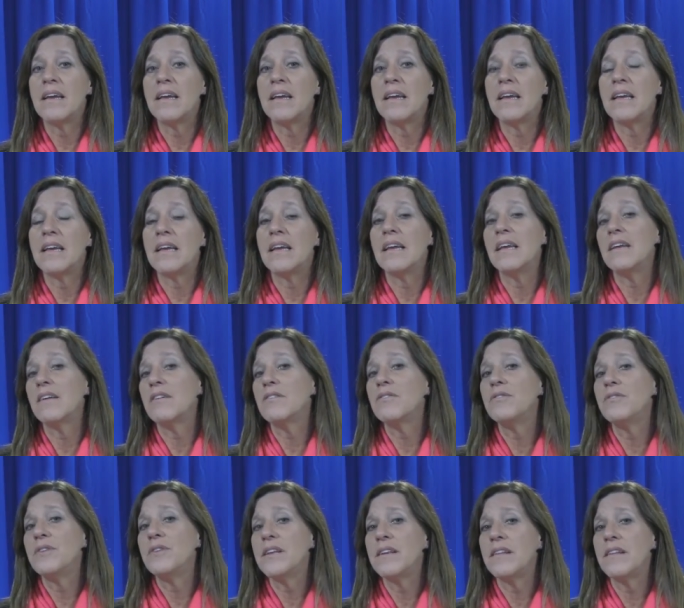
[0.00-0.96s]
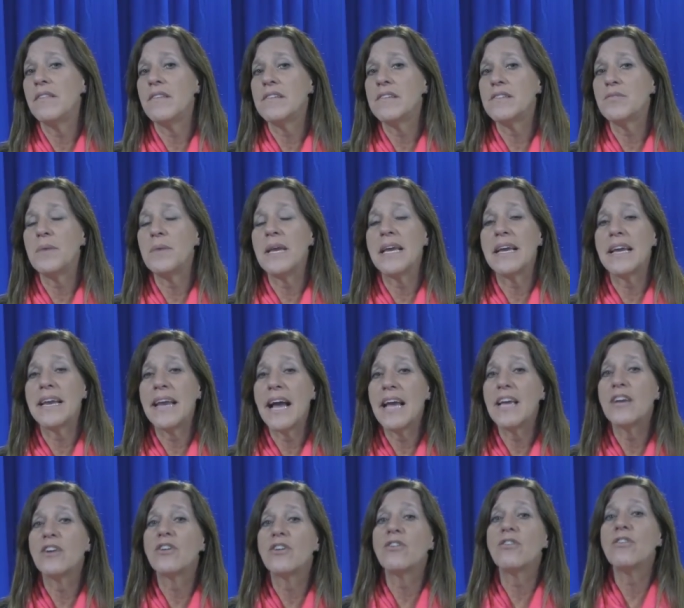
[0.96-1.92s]
included in this week. And I
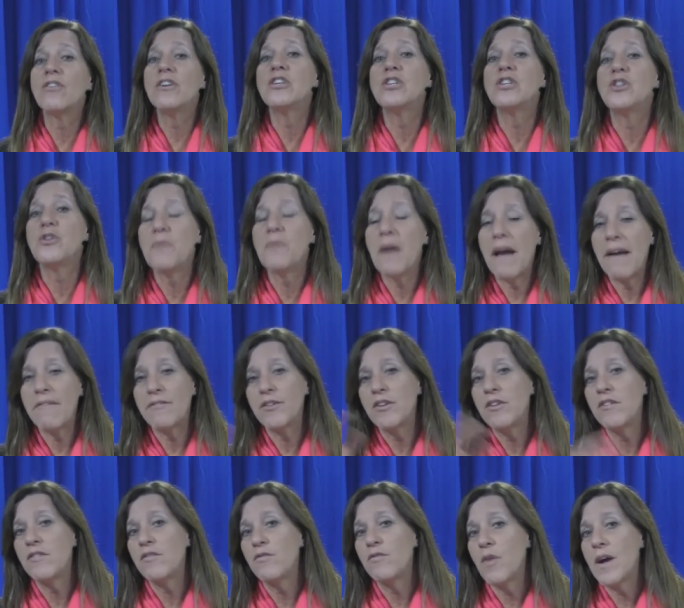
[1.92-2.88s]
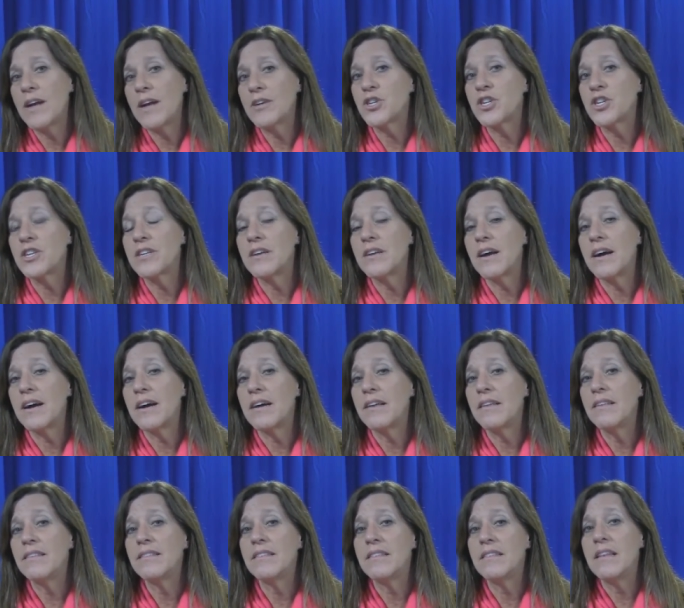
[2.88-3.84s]
encourage you, after you've watched
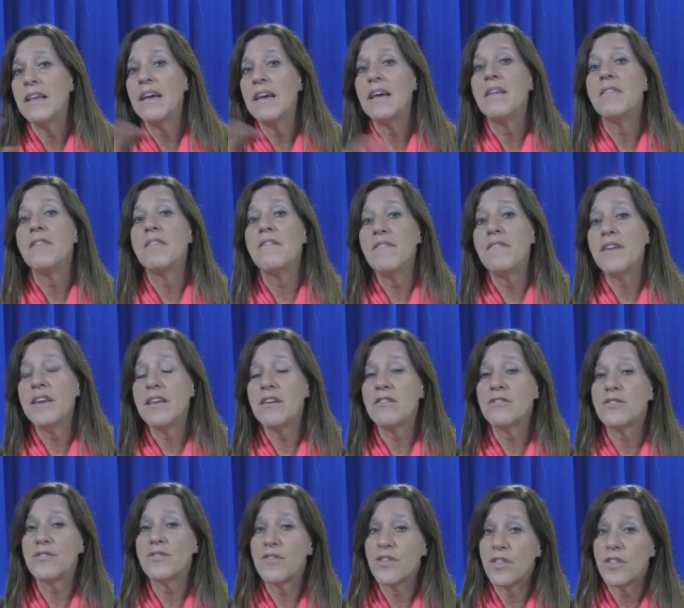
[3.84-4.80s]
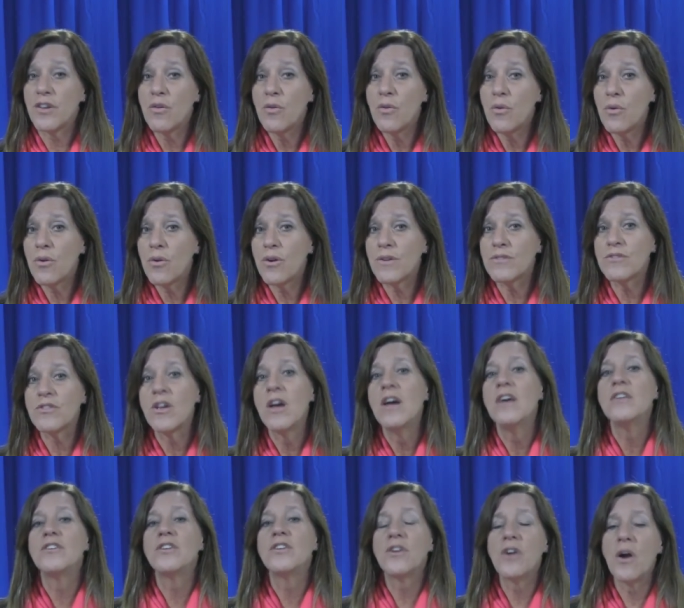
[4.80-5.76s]
the videos for the course,
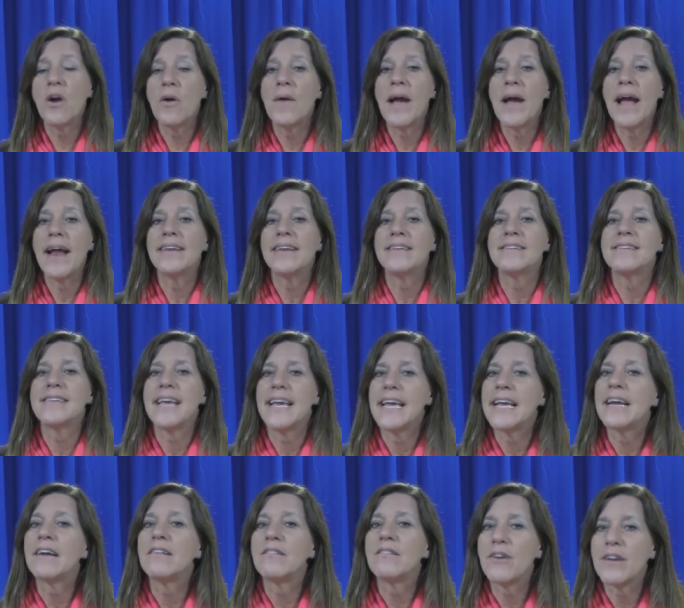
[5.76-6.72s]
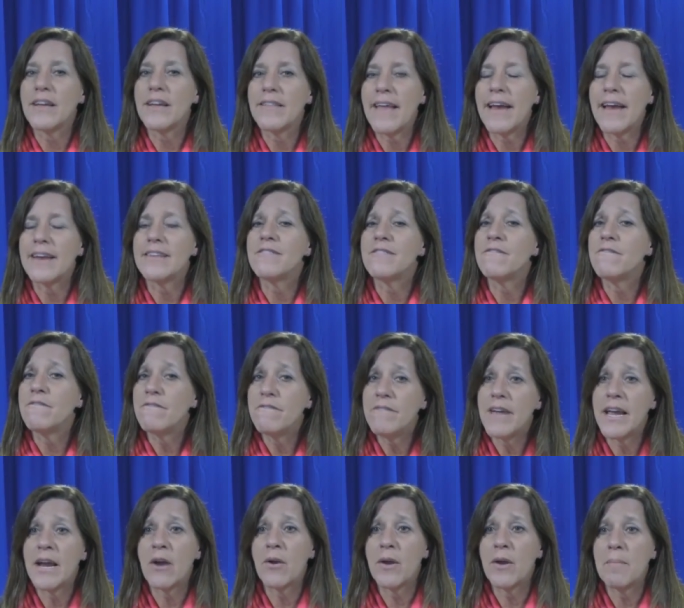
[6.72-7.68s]
to go ahead and take a look at that. It's
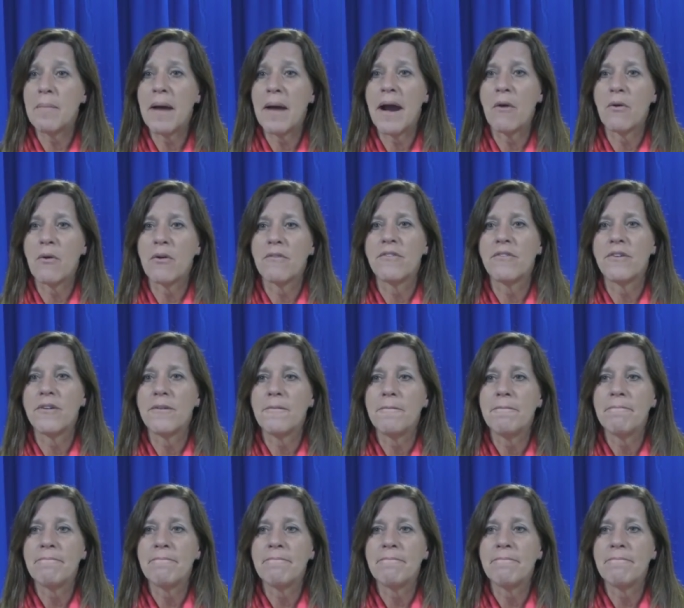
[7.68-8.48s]
very powerful.